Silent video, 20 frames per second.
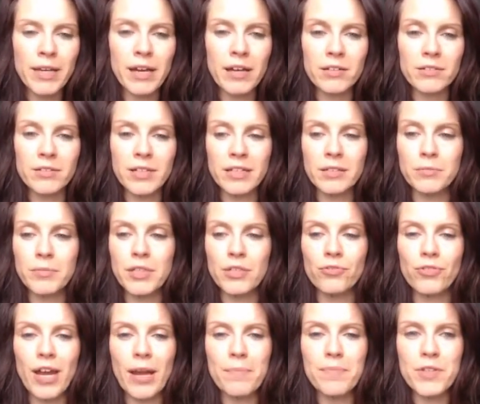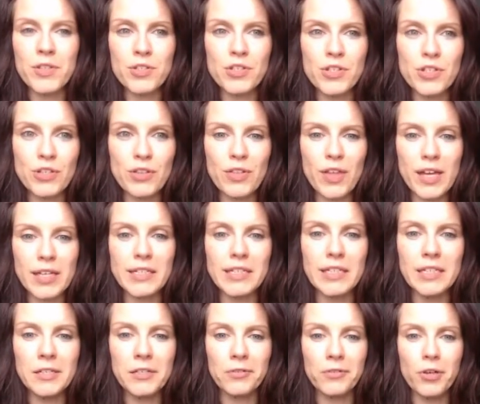got got me wrapped into that
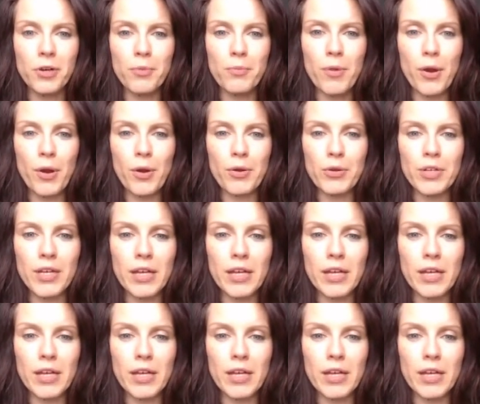hero mode,